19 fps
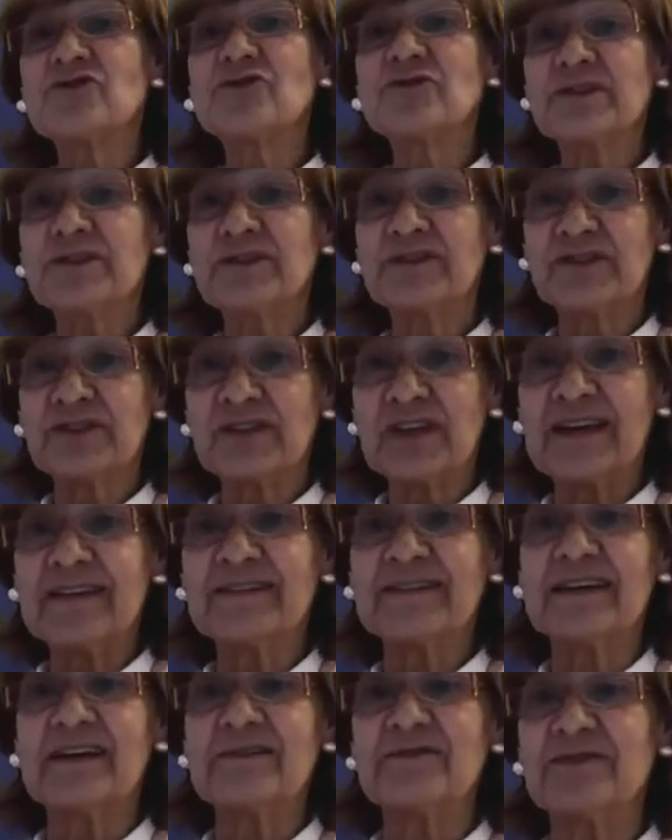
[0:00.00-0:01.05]
dangerous
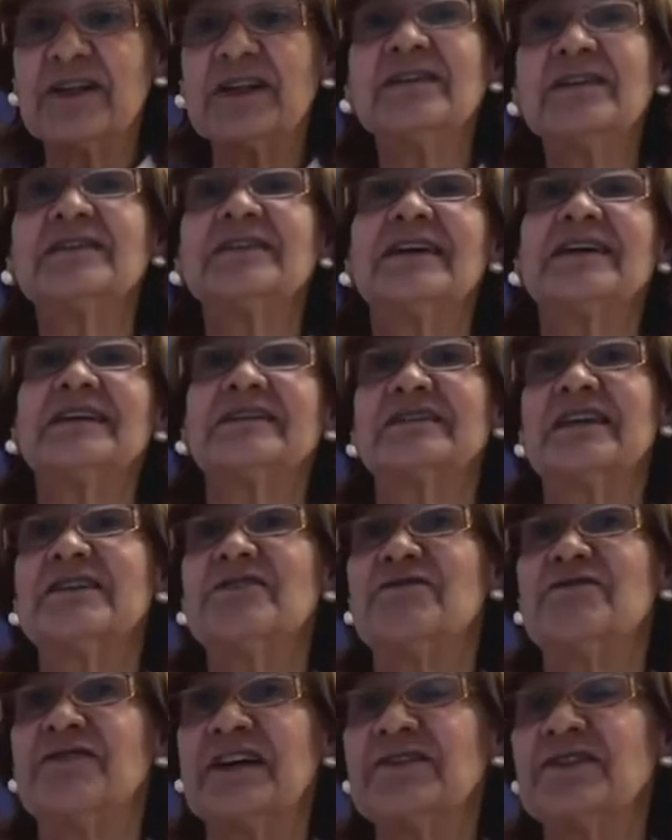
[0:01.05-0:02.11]
as ever, the
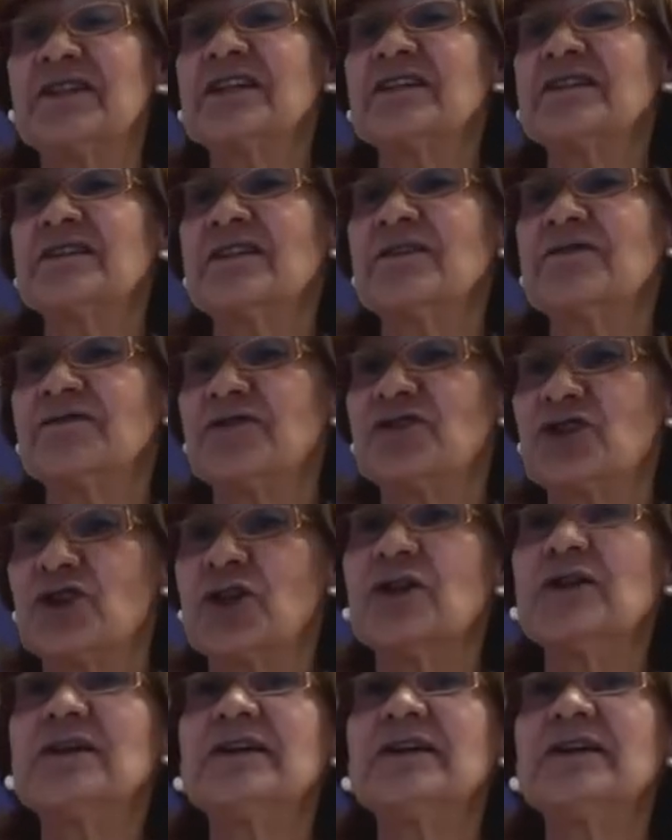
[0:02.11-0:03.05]
investigative